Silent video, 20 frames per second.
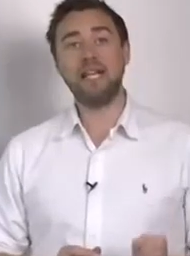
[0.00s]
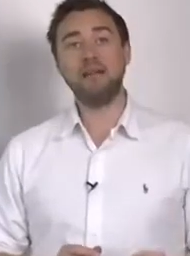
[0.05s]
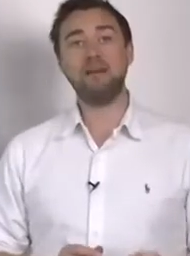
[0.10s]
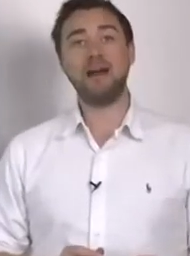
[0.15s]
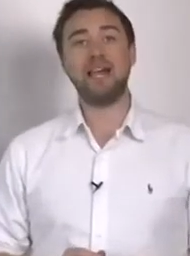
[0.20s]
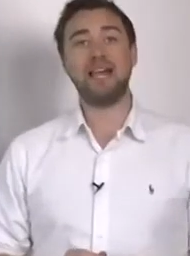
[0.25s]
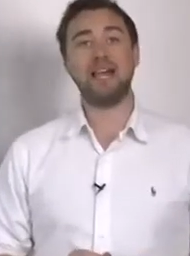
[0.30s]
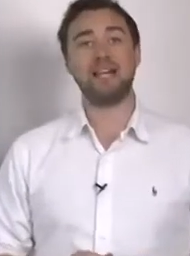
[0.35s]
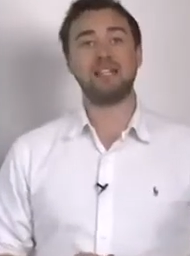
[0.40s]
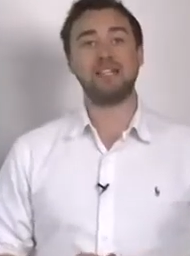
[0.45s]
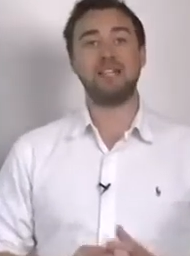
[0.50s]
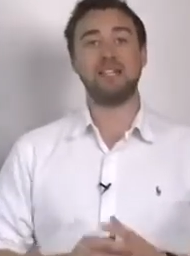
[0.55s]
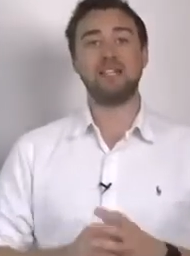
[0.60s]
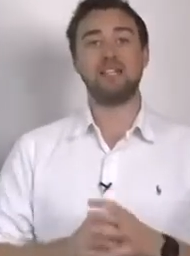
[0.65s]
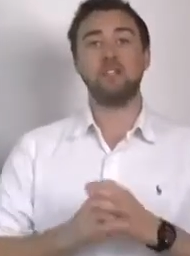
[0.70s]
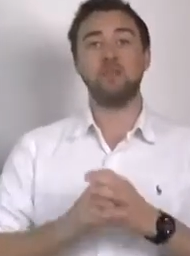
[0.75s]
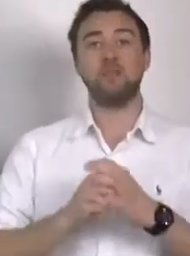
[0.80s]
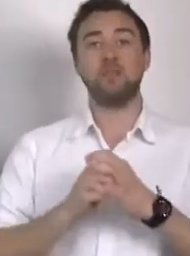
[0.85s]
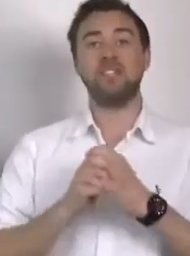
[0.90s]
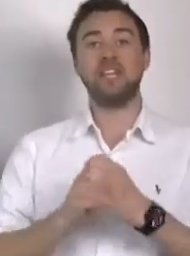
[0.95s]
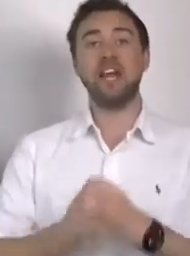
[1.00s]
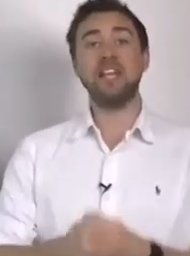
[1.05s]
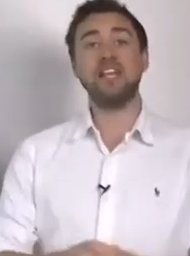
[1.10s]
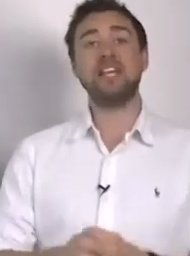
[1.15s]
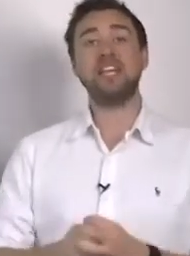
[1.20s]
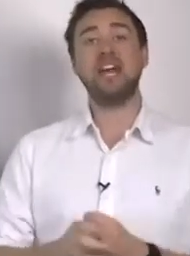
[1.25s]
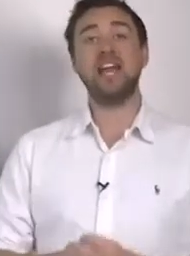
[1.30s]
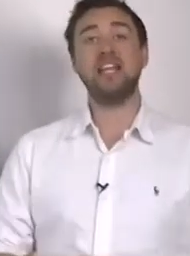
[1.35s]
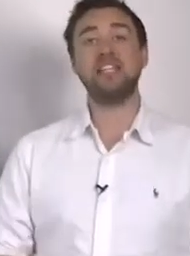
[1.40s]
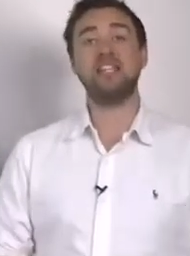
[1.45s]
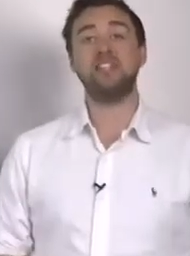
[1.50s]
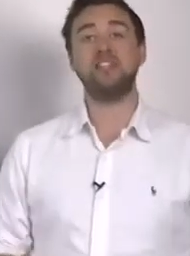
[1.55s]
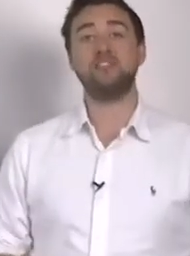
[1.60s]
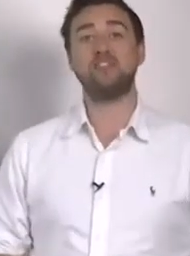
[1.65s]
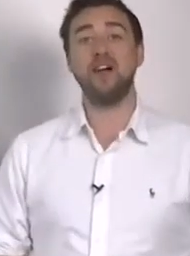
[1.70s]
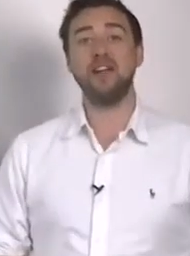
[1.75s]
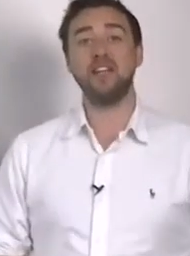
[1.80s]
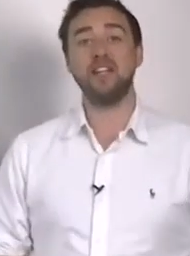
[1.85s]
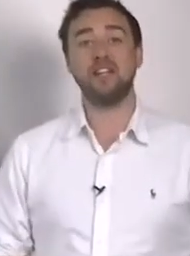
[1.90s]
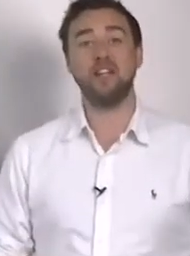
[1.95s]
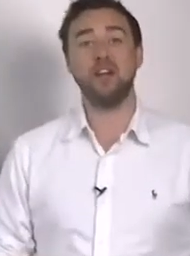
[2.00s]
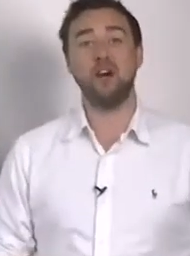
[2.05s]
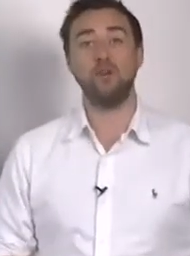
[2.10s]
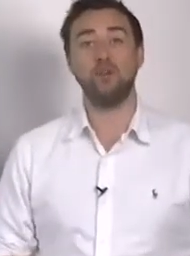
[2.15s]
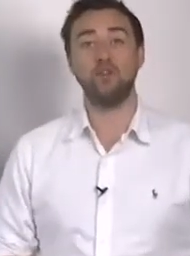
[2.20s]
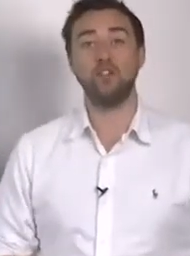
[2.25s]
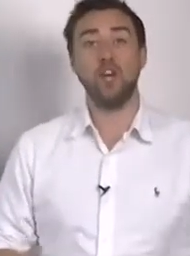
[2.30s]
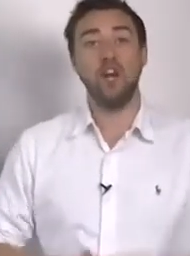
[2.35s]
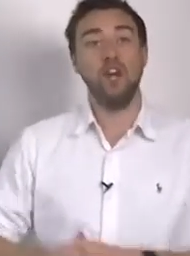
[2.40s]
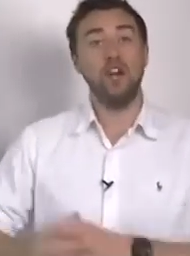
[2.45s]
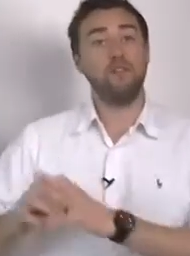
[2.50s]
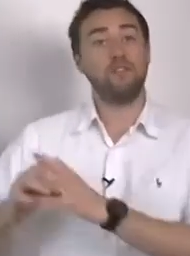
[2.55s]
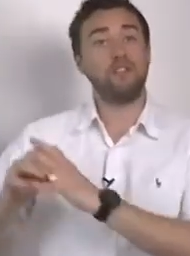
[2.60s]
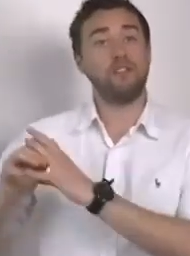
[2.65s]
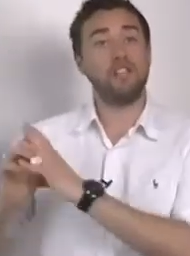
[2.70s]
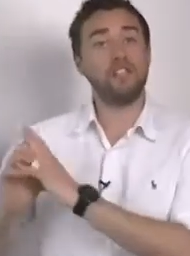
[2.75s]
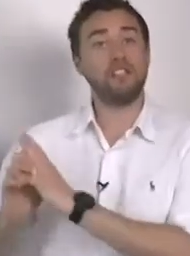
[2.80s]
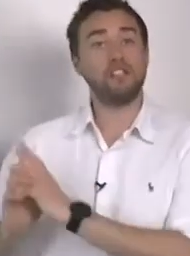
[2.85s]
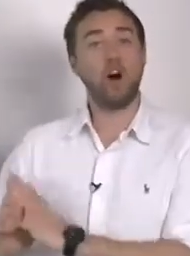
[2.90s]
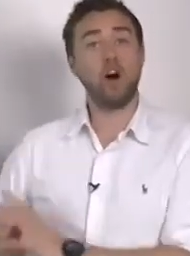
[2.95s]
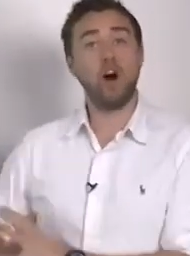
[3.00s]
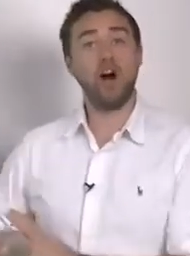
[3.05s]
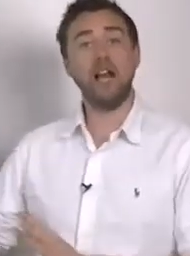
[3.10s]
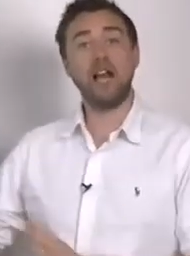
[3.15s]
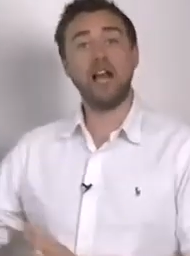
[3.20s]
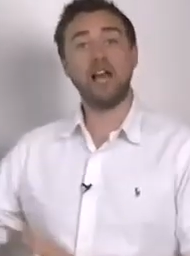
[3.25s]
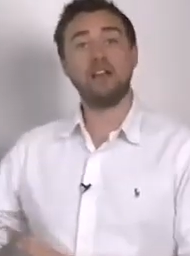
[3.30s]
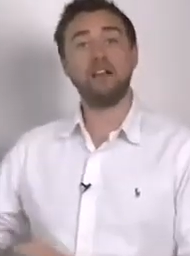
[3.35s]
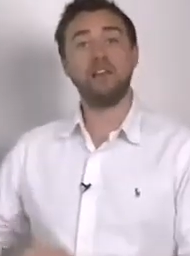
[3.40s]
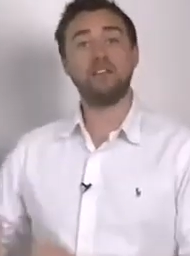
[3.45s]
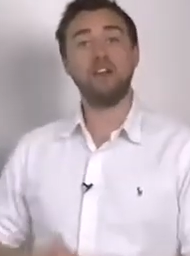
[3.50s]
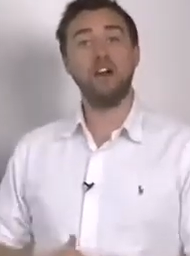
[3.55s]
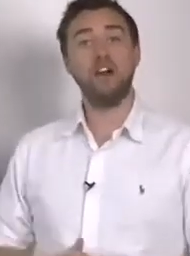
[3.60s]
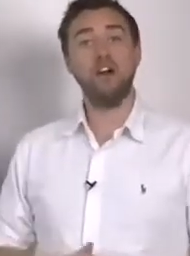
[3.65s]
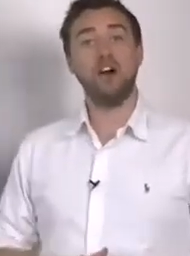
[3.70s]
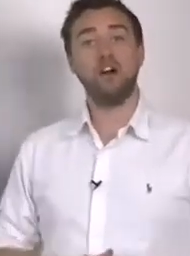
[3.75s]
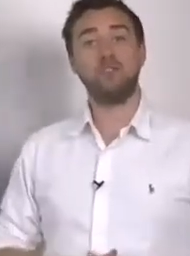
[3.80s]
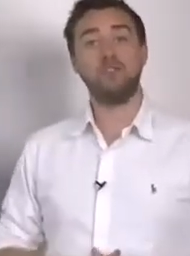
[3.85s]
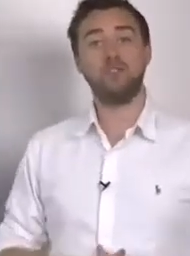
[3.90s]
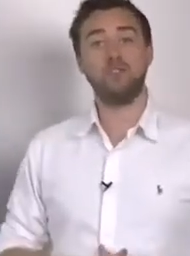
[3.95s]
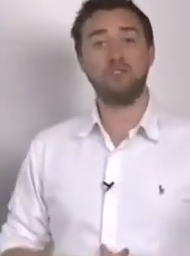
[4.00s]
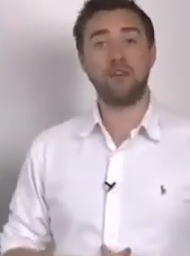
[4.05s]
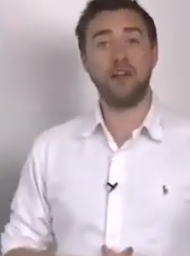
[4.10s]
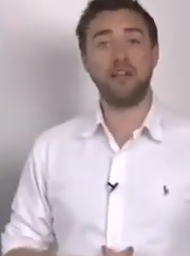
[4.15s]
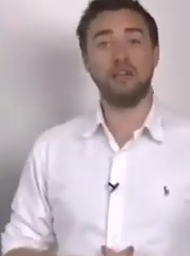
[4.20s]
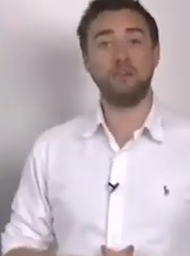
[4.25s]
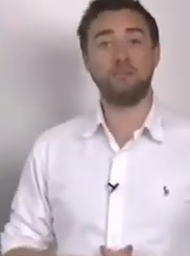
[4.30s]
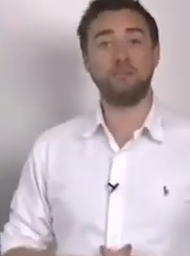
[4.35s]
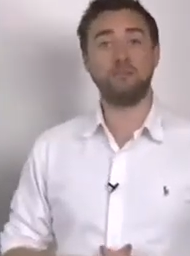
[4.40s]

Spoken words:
email access to your dedicated trading coach for the entire length of the training